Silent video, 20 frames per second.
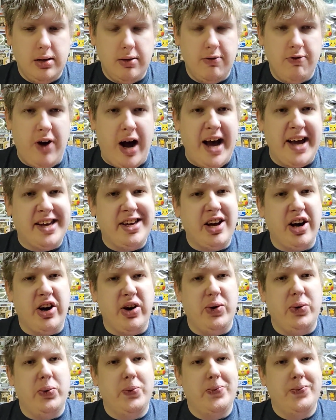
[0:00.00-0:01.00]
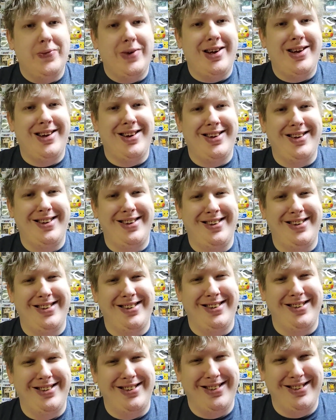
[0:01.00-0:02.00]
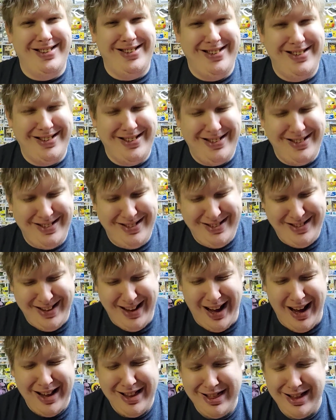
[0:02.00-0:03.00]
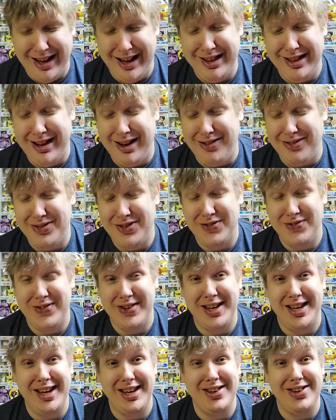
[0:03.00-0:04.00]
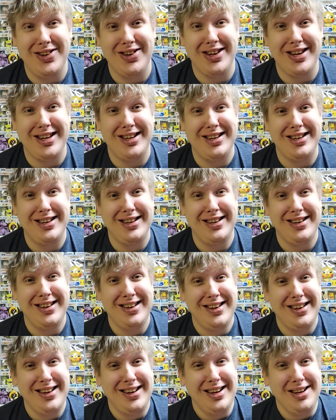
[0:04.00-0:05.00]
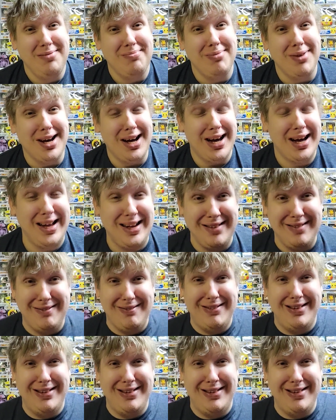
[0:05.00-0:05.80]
Raikou. I thought that was freaky looking, but